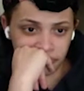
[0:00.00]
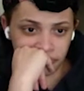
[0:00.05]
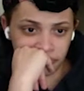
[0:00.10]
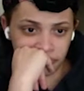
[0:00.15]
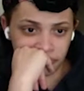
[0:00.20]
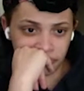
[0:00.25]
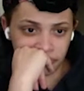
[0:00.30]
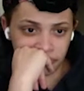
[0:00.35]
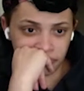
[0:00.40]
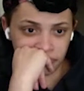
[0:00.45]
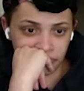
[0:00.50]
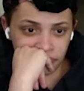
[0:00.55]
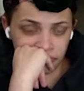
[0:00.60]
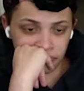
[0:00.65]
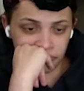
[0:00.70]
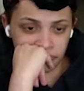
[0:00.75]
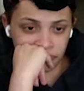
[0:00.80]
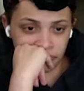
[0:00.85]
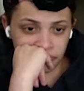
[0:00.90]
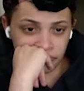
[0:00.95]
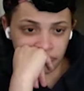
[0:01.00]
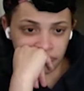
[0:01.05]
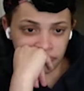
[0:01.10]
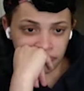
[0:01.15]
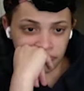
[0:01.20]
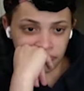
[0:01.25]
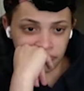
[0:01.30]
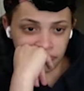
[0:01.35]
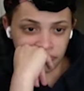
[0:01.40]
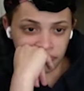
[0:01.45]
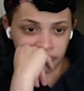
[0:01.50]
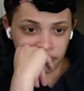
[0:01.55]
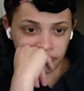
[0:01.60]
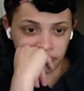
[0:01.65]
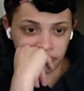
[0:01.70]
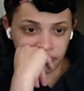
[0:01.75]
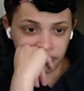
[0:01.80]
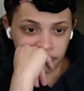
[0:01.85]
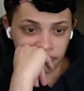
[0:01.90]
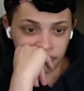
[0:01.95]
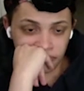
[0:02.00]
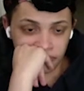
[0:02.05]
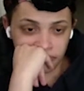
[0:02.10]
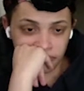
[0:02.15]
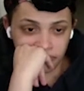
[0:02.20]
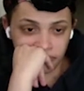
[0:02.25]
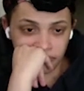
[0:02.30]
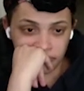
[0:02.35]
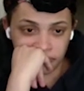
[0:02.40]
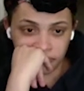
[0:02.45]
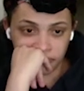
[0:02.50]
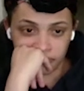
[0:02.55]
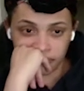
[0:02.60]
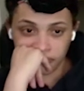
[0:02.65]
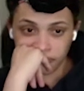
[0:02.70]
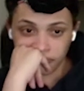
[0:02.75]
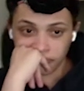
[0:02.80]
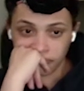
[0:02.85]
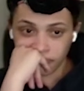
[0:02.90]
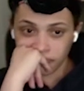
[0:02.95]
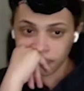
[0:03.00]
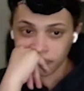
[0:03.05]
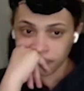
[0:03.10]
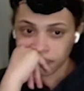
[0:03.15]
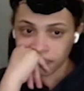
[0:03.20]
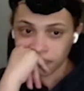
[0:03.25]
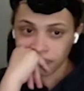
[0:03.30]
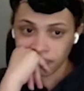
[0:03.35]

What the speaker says: (silent)